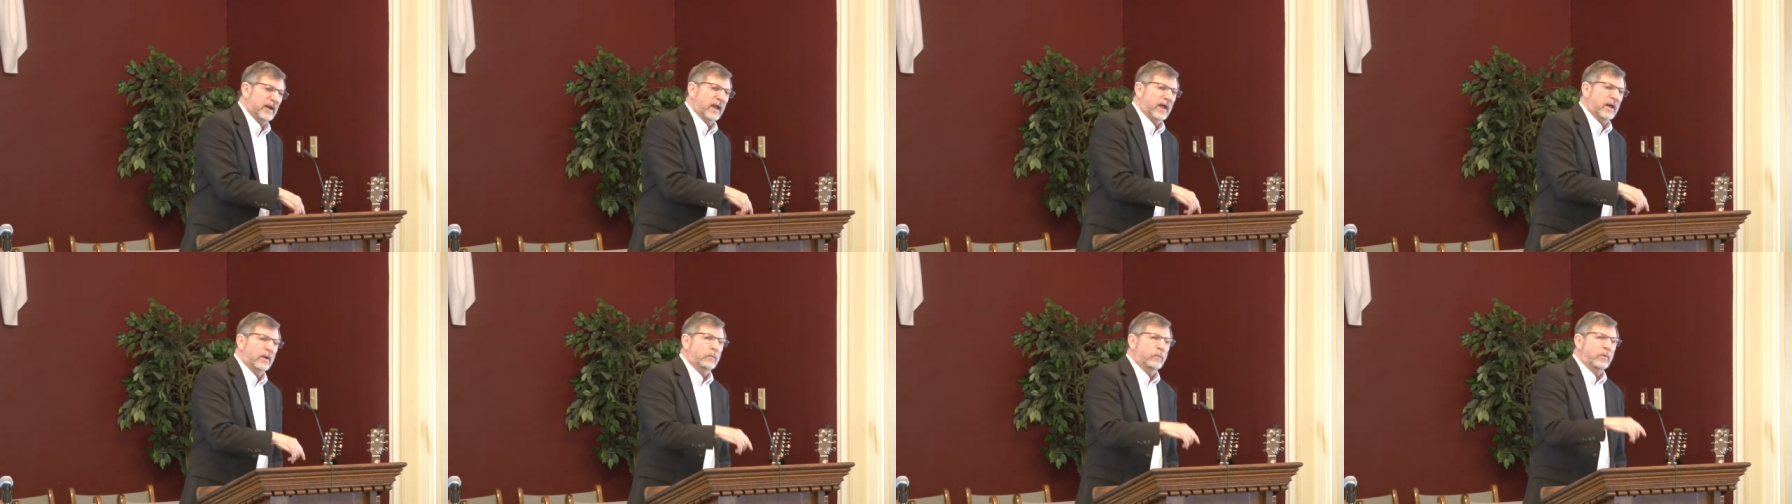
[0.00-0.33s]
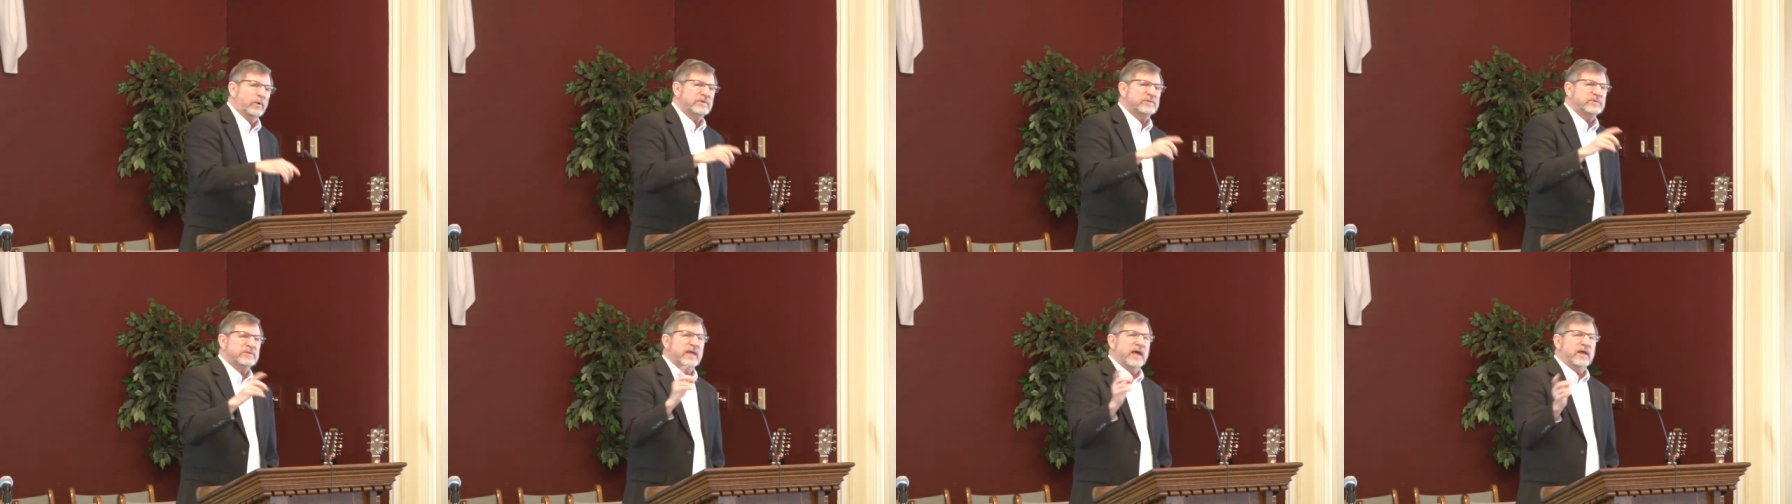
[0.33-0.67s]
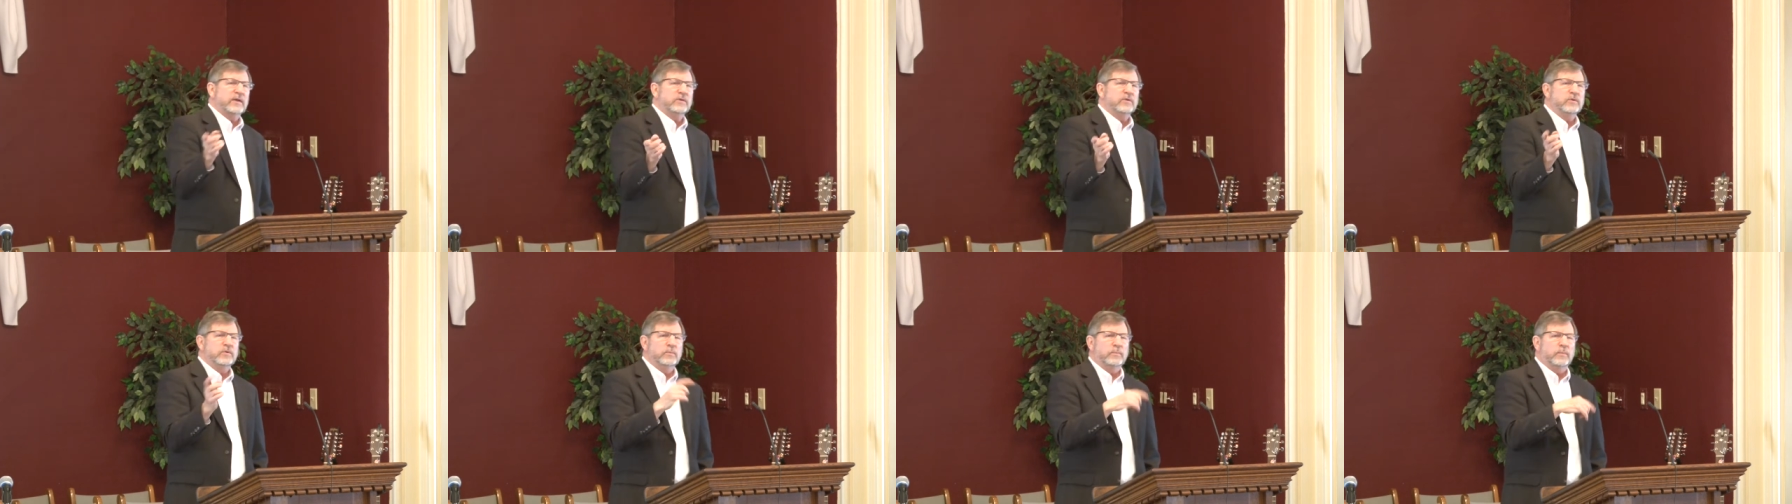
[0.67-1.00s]
and what's
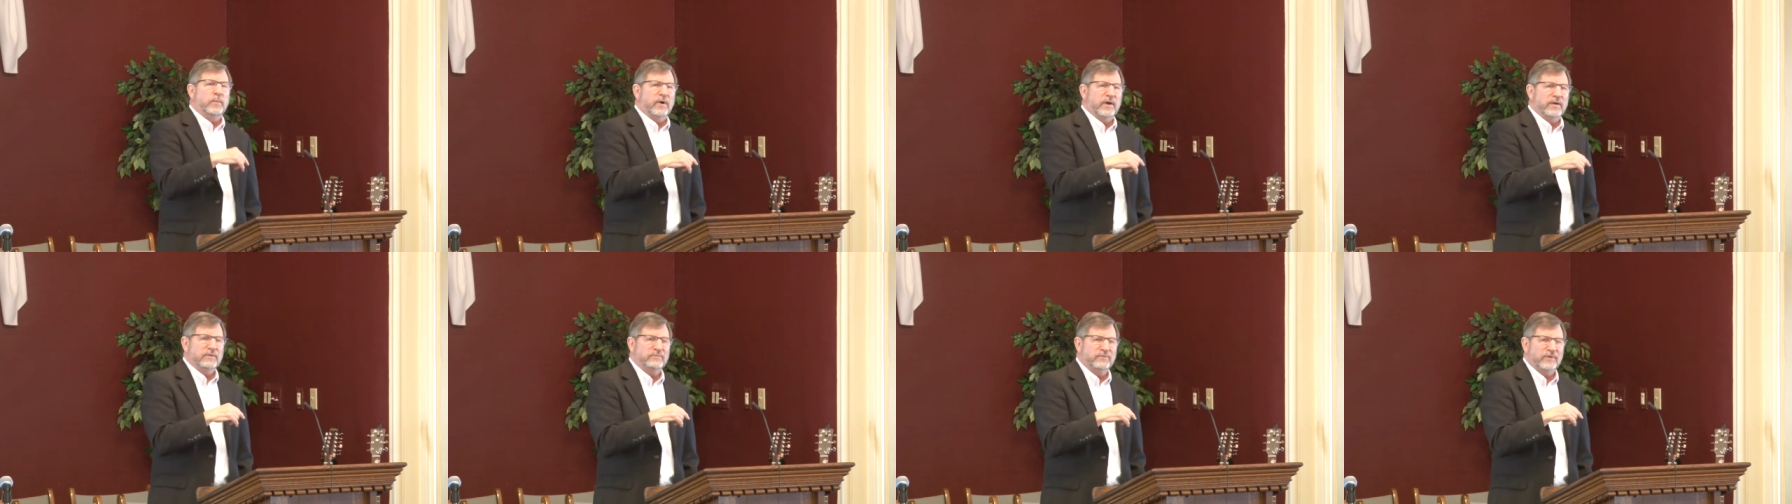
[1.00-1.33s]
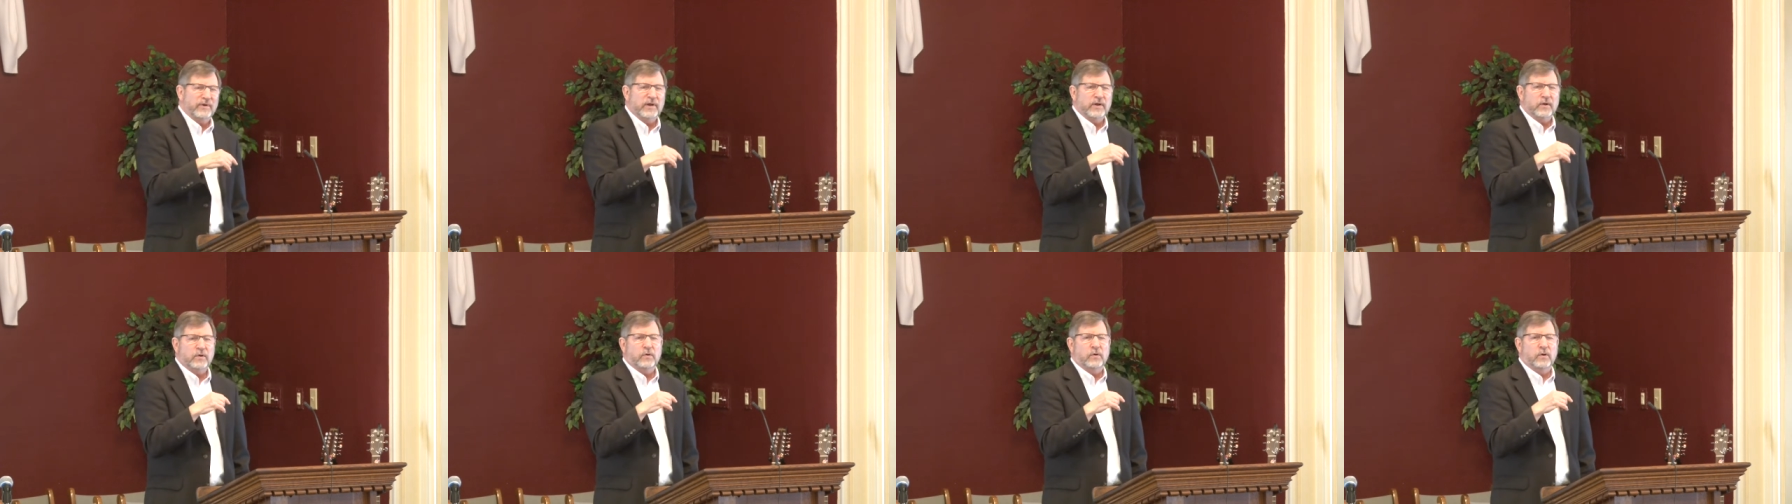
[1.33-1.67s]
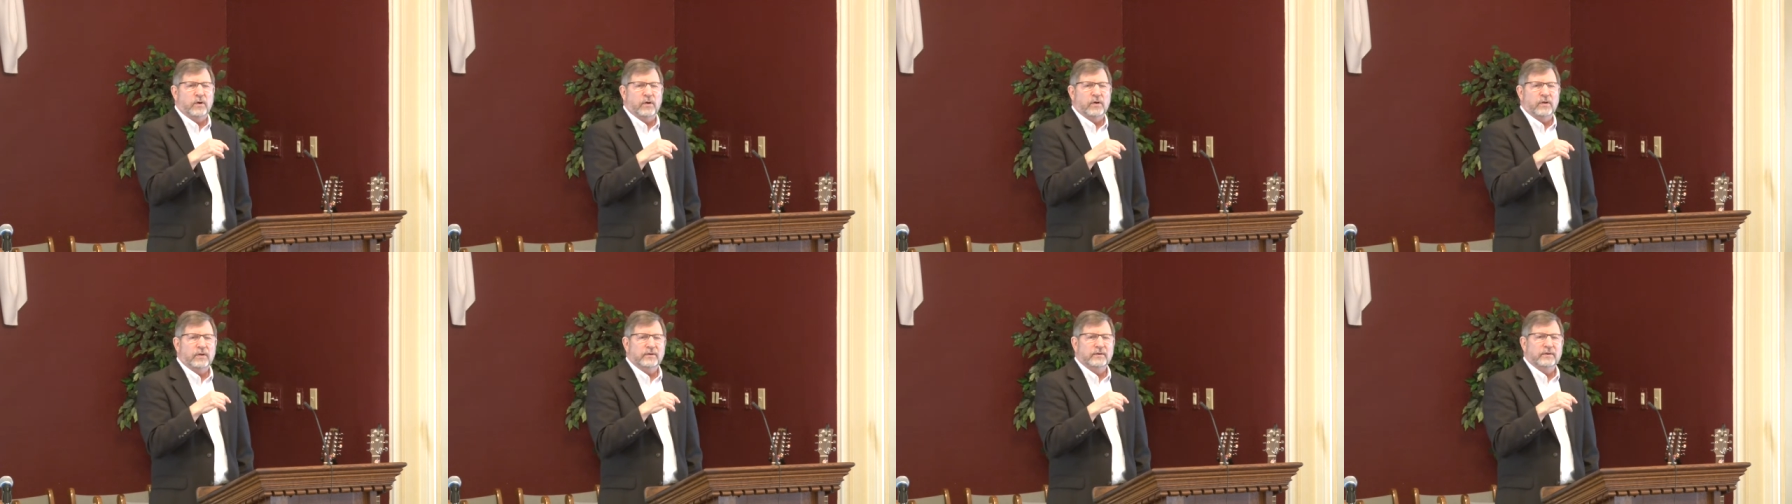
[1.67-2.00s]
that new boyfriend
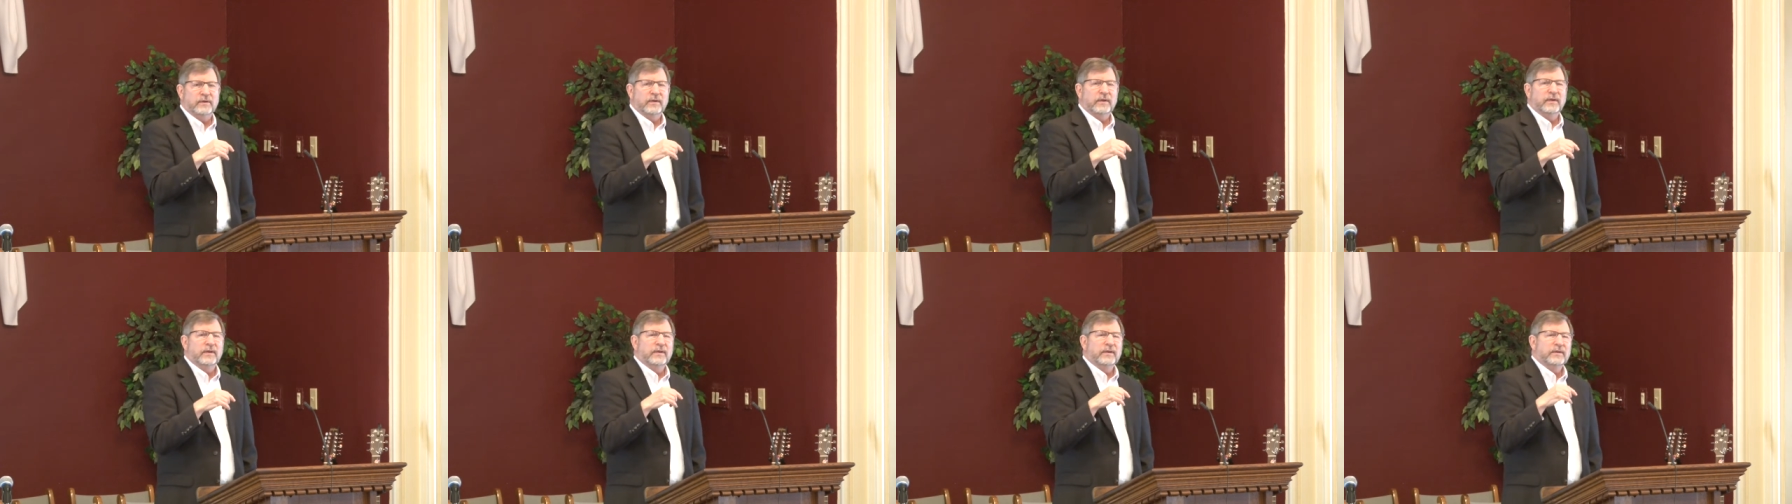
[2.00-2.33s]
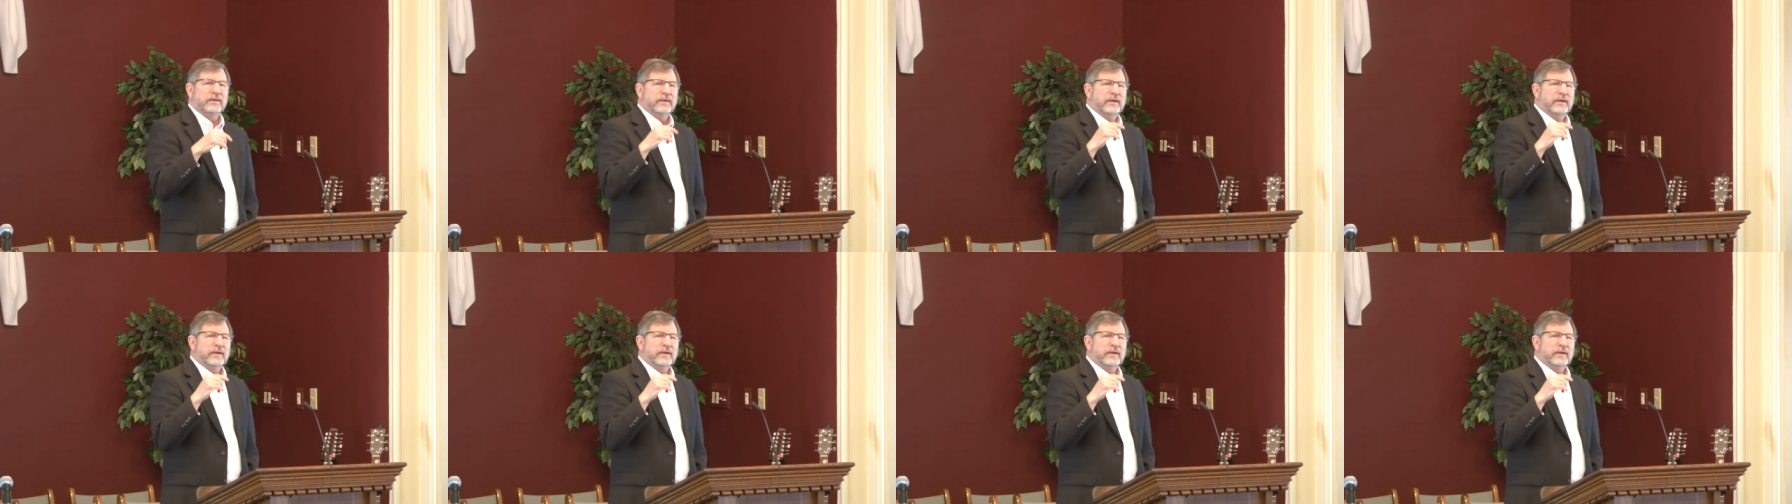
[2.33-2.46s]
called?